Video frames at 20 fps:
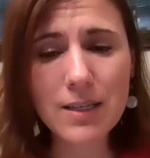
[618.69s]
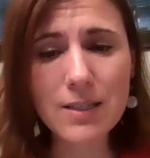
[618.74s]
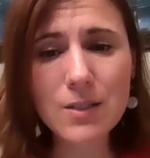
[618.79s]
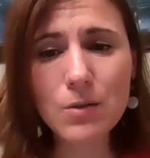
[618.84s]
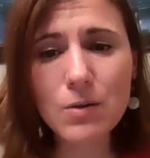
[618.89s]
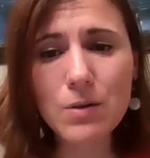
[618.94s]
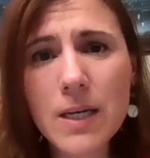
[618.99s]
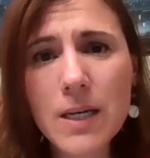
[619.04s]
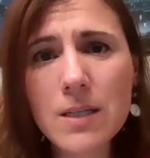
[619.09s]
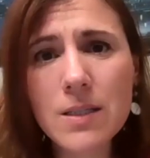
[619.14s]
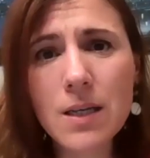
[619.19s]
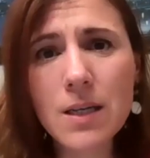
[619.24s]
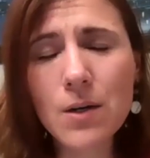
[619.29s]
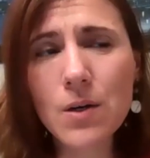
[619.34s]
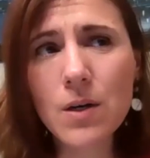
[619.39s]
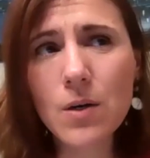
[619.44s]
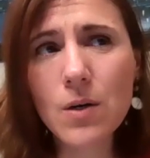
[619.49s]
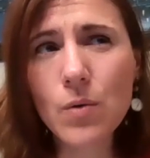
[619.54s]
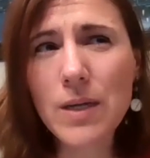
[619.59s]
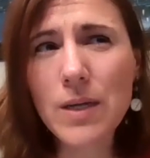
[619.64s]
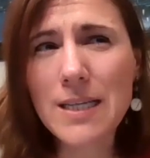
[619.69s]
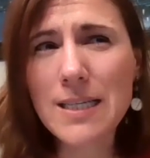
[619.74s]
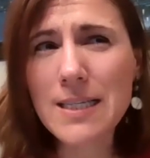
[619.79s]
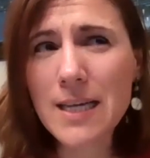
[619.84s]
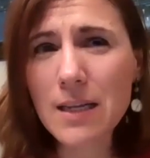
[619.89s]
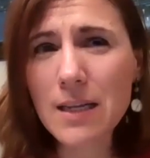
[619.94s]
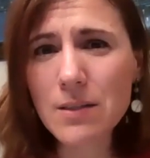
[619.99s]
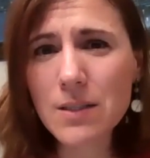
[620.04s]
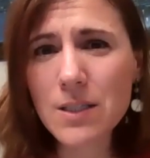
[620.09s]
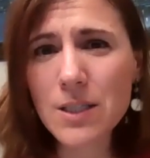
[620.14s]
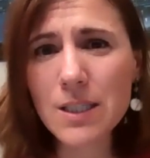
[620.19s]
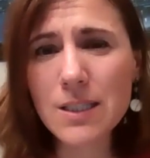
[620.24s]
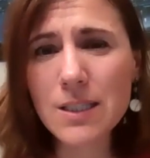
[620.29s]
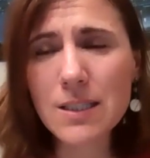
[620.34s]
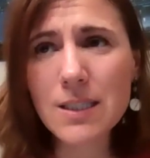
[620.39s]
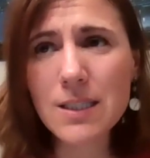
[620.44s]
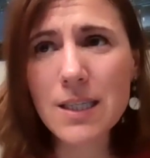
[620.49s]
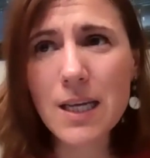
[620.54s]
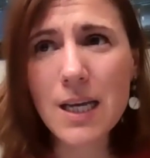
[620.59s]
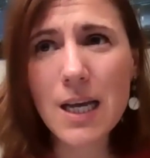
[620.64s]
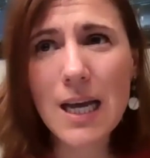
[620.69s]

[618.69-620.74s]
And so amazing how intelligent,